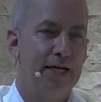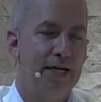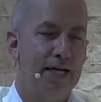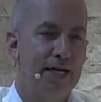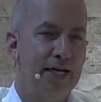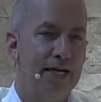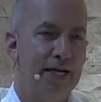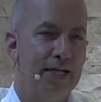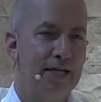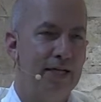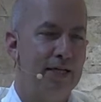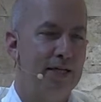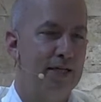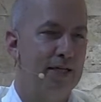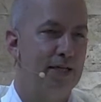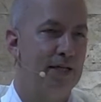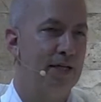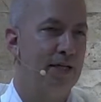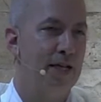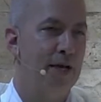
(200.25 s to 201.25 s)
belief
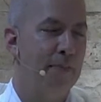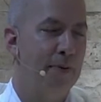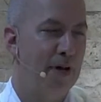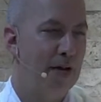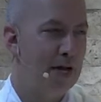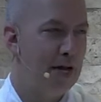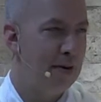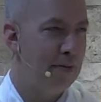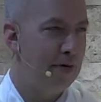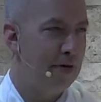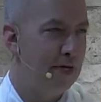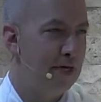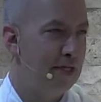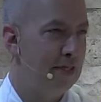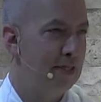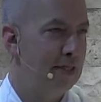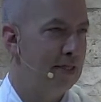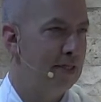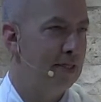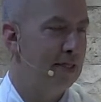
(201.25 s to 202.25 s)

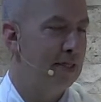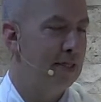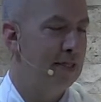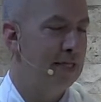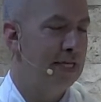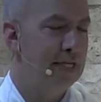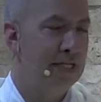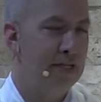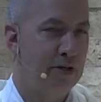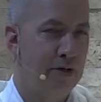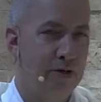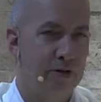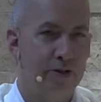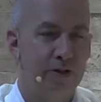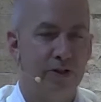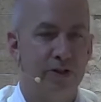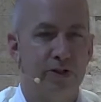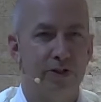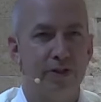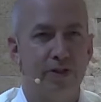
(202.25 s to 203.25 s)
in the word of
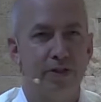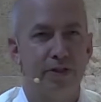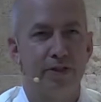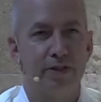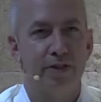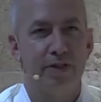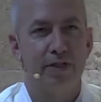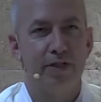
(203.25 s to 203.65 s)
the Lord.